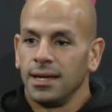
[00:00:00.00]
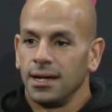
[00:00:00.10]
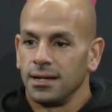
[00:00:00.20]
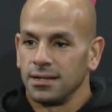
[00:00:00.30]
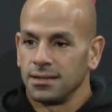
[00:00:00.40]

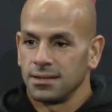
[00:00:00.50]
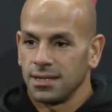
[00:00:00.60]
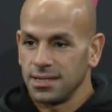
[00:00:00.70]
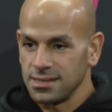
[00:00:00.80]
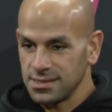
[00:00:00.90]
Uh,
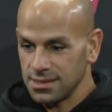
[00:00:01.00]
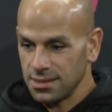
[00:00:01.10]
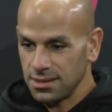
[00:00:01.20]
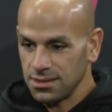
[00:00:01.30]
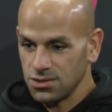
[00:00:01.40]
his
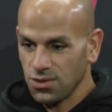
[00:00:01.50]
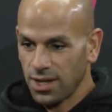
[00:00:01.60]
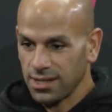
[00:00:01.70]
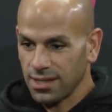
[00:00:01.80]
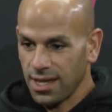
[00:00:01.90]

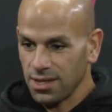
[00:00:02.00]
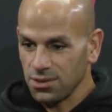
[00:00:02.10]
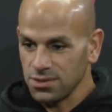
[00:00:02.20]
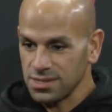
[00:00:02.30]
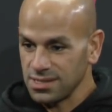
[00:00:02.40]
tracking
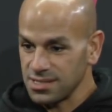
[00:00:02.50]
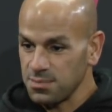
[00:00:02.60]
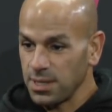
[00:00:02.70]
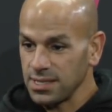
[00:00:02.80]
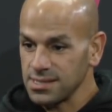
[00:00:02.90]
angles in
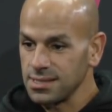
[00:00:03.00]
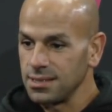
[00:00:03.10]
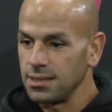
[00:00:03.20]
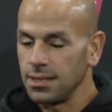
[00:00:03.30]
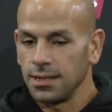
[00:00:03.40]
space
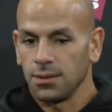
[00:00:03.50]
uh,